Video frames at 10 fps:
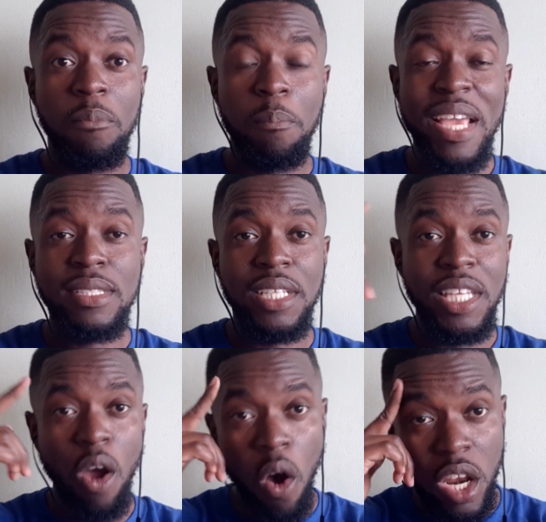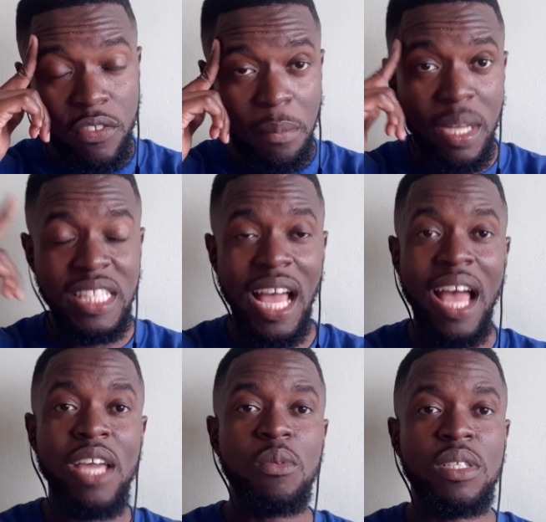Basically, all of the money that
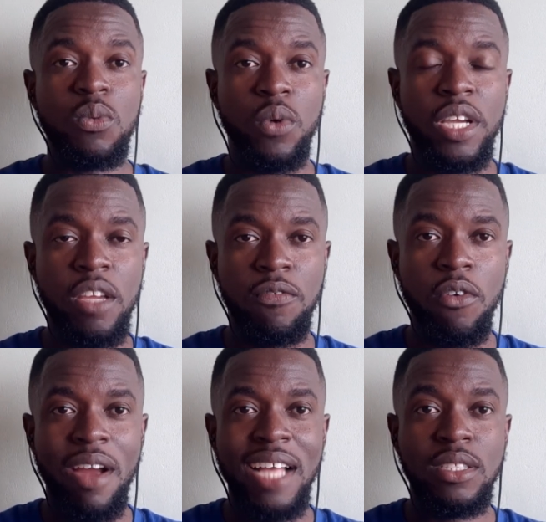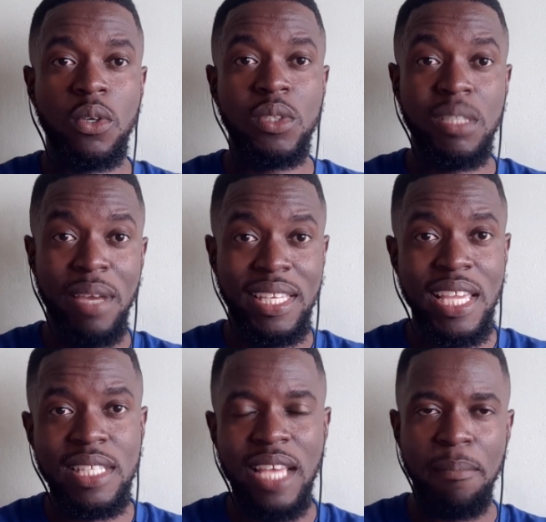I was working for had to go to my
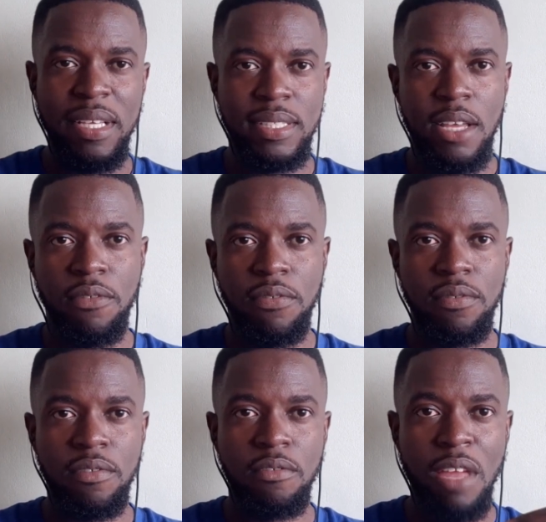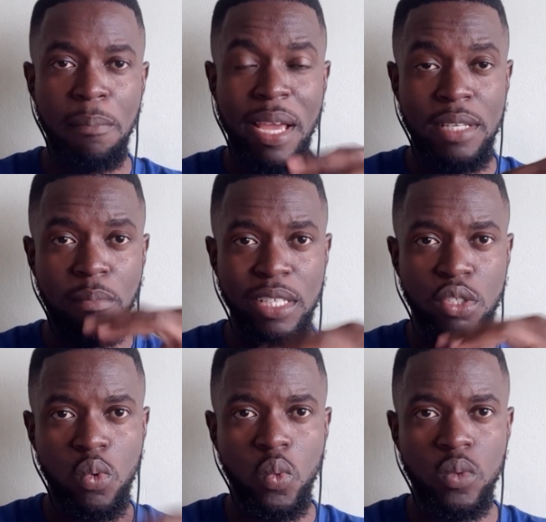kids and myself, like my
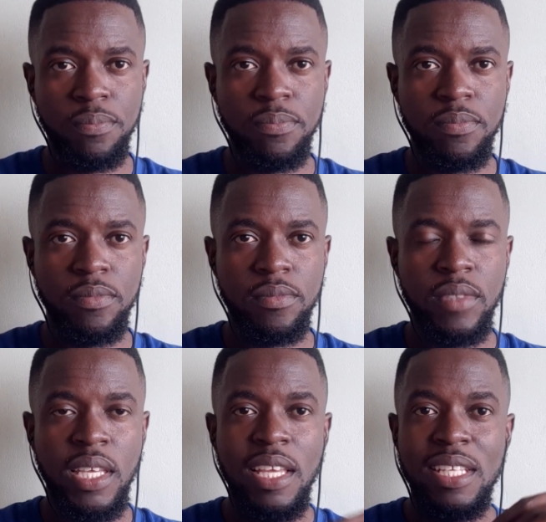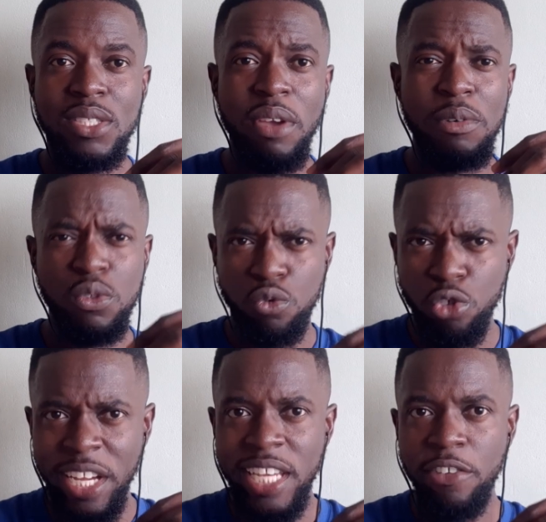school. So it was
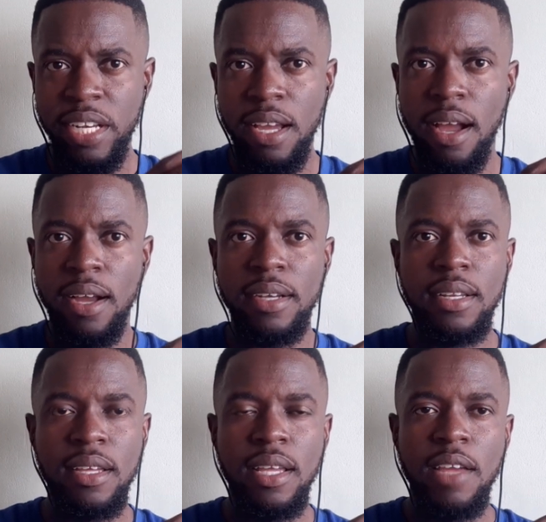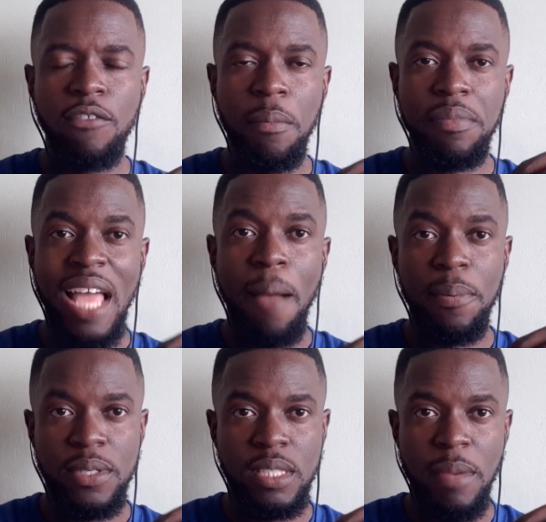really, really hard from that
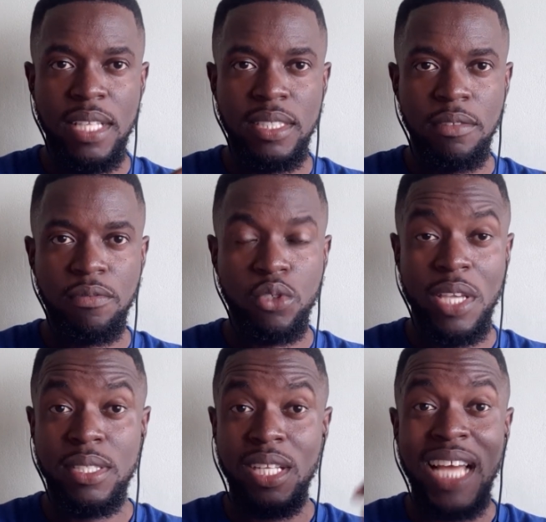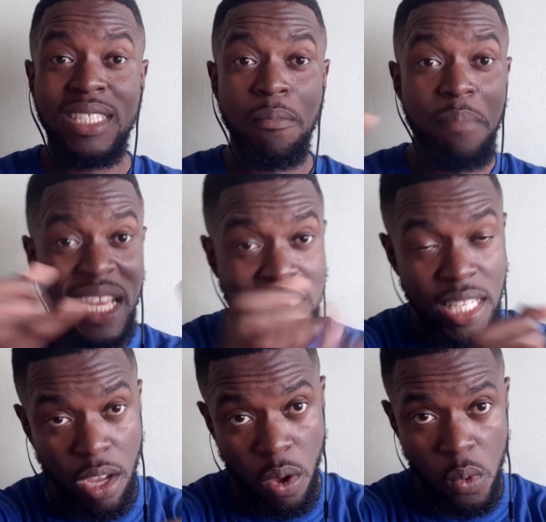perspective. So I still had to
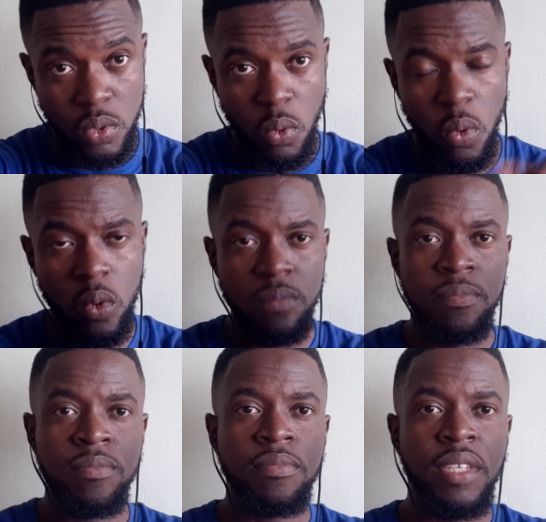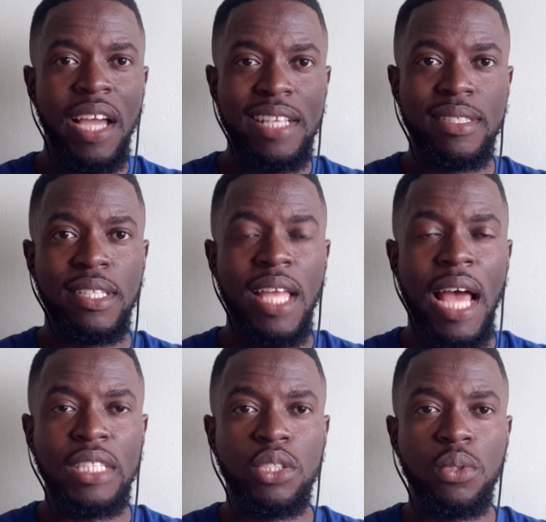maintain a household. I still
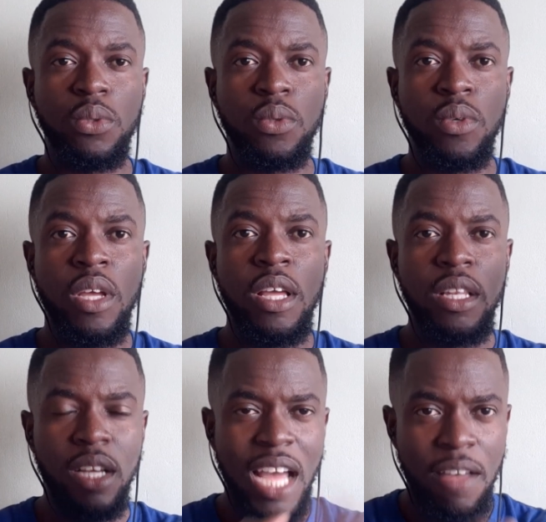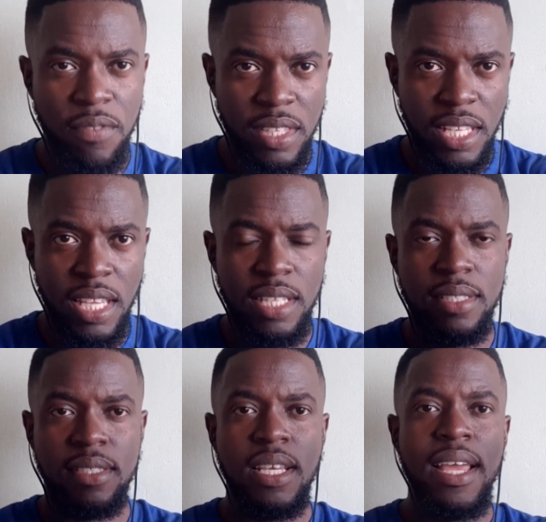had to look after the kids.